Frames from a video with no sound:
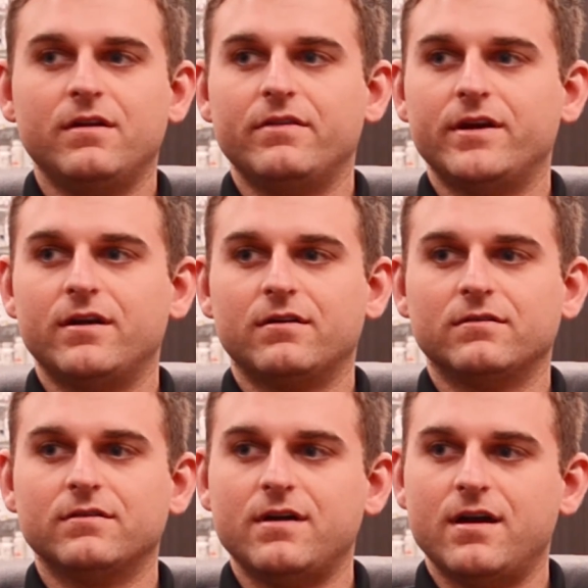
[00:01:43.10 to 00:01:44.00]

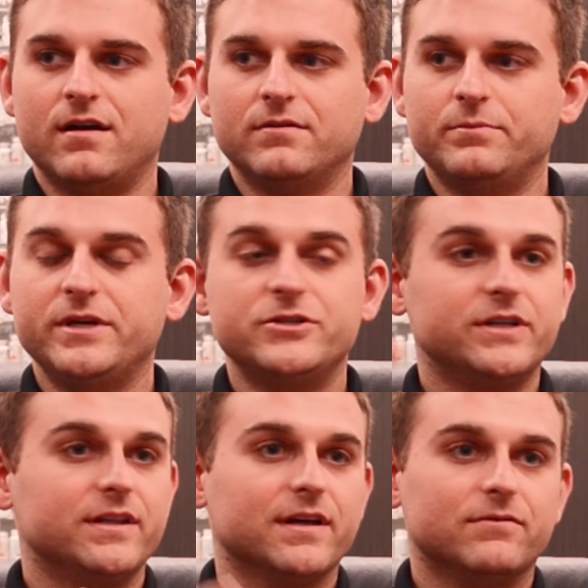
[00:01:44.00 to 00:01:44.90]
their VG
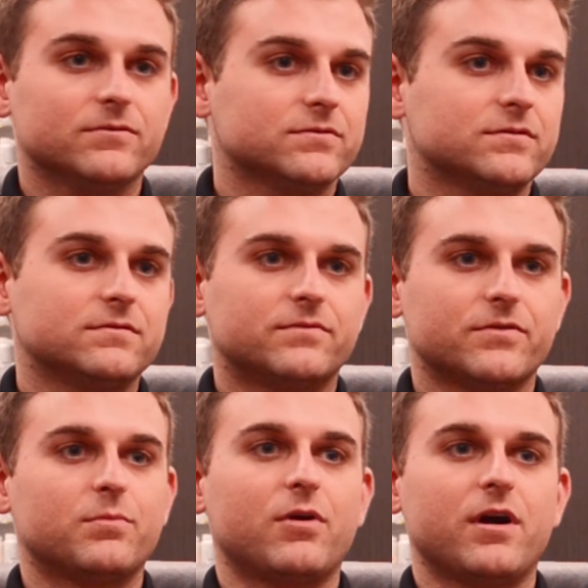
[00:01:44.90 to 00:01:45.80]
levels for the
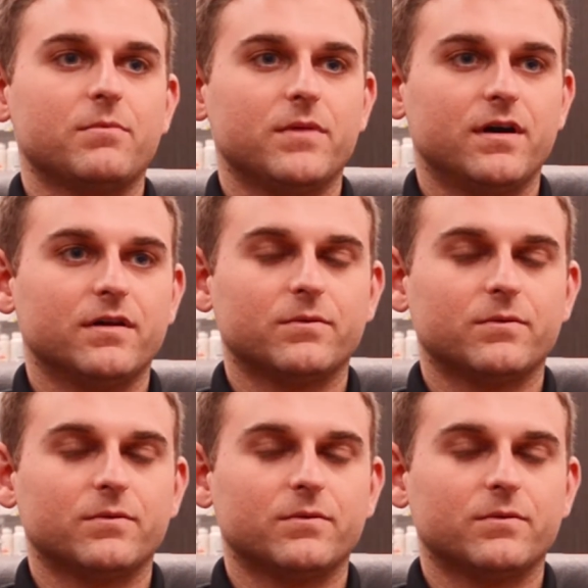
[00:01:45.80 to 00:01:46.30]
prior month.